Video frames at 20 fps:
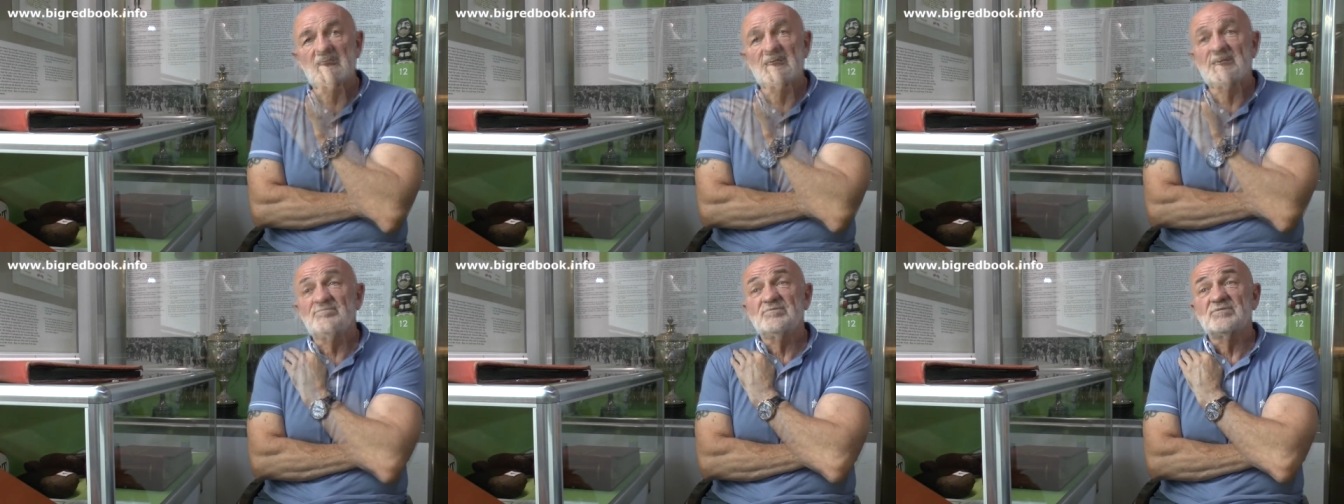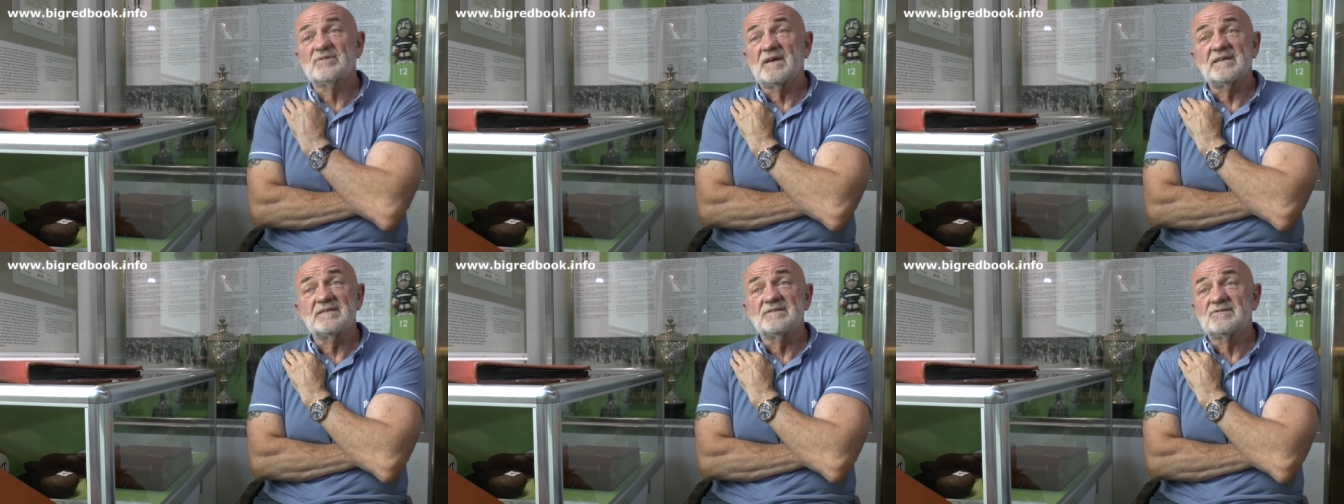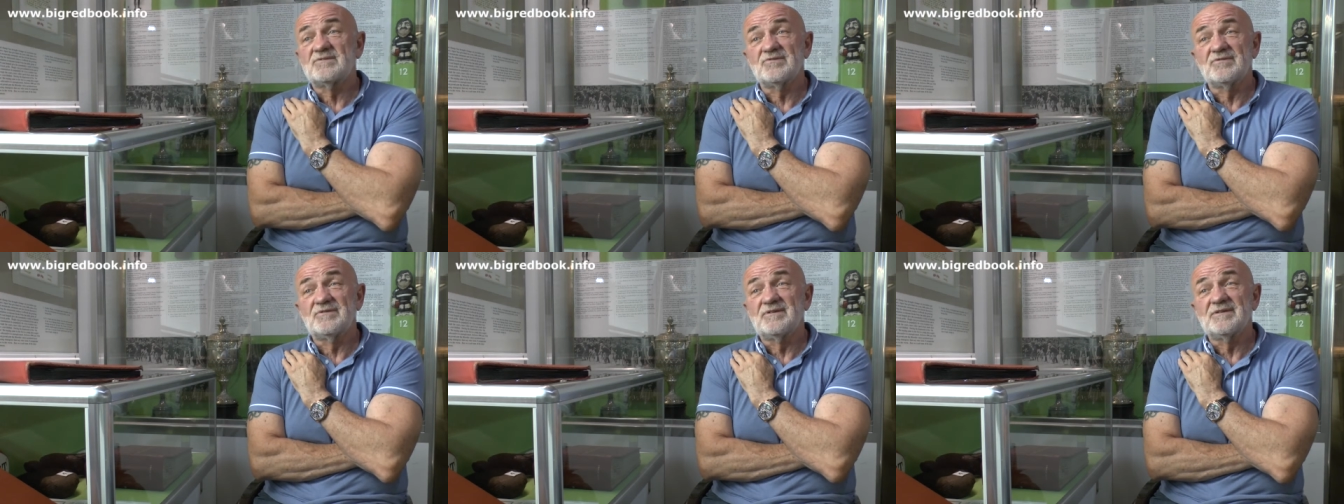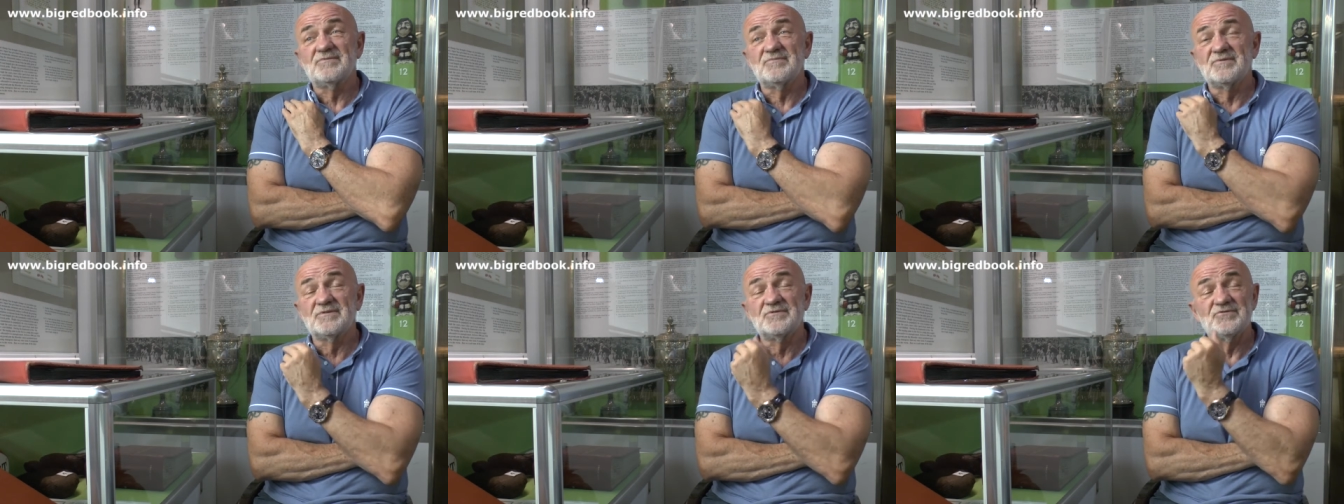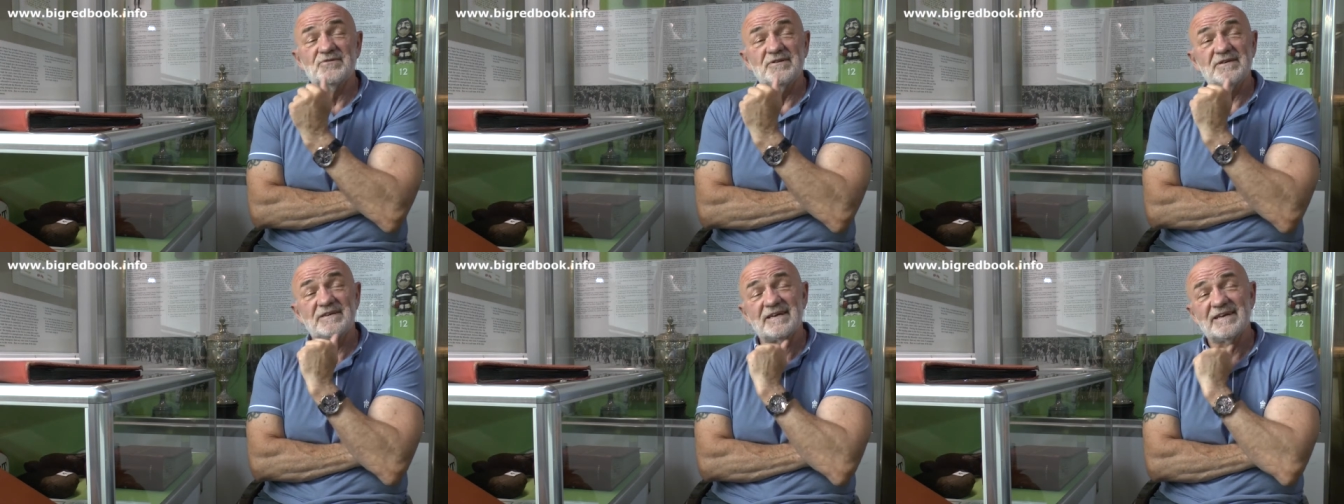I was I turned into a
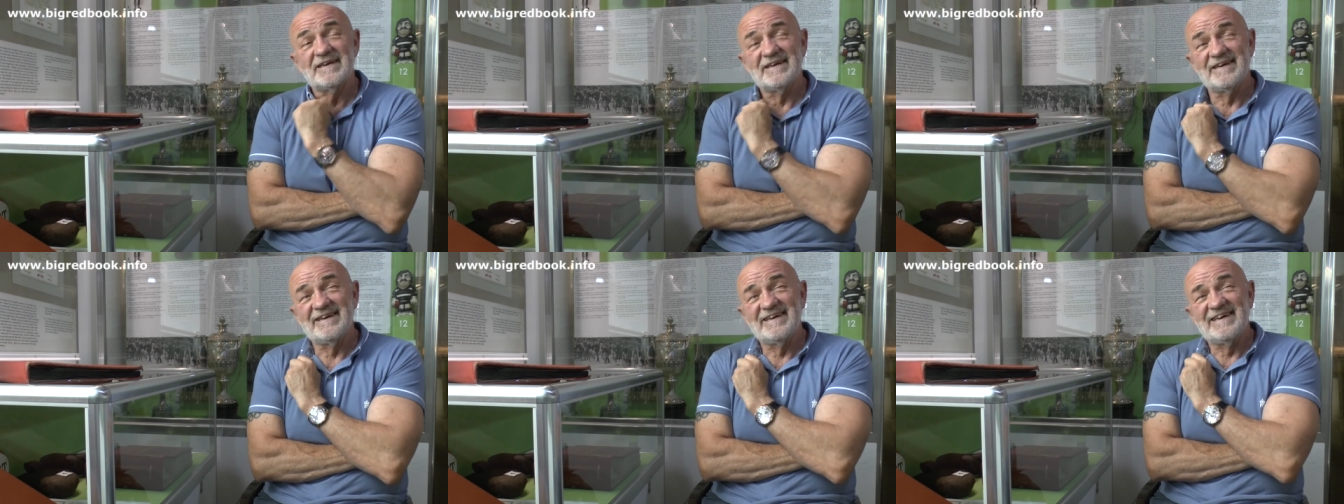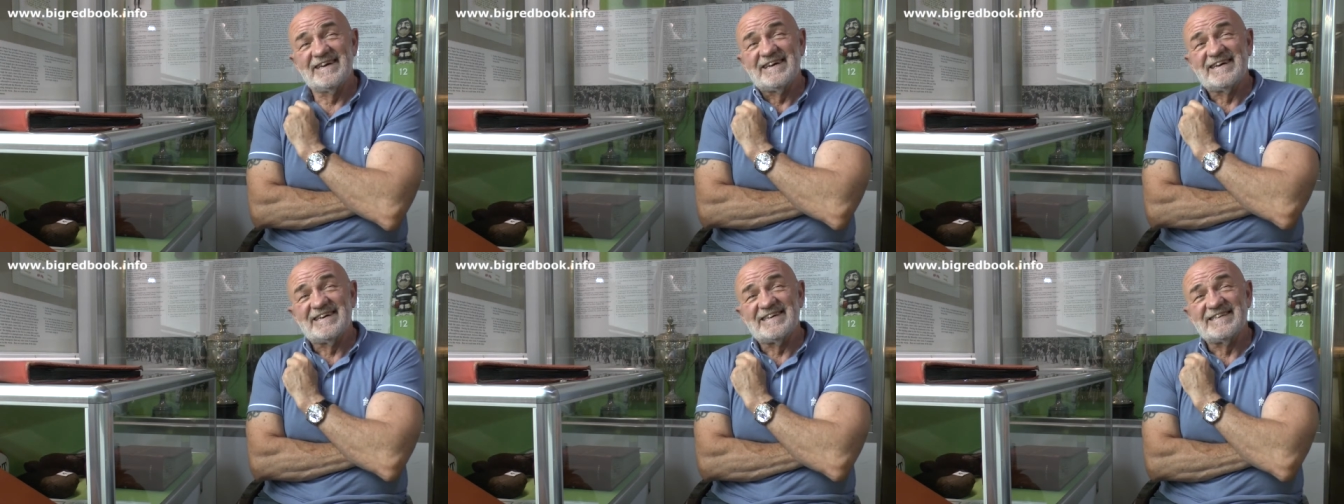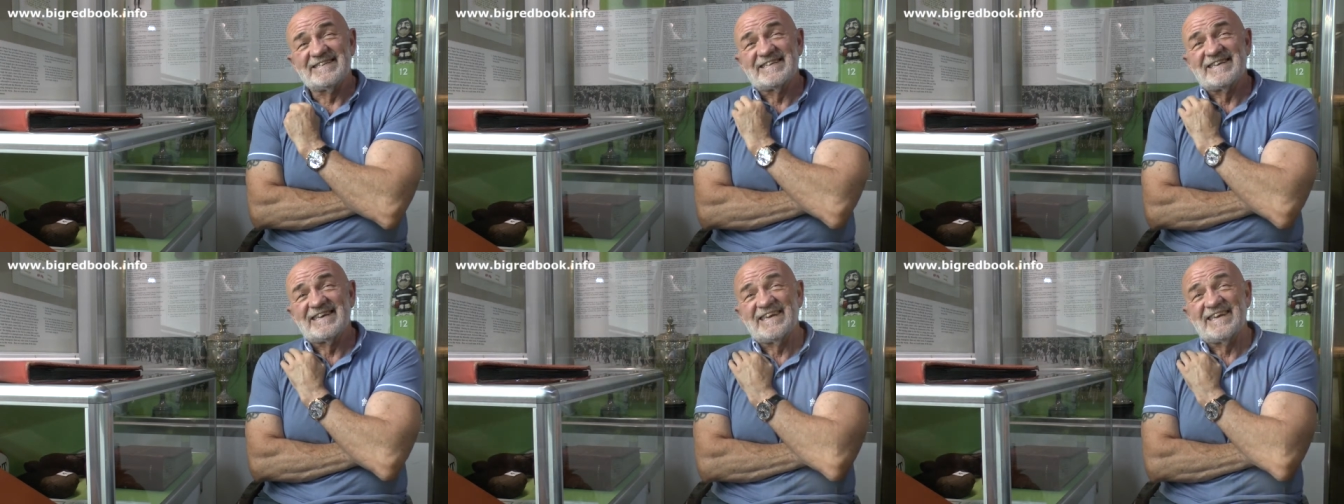drunk, and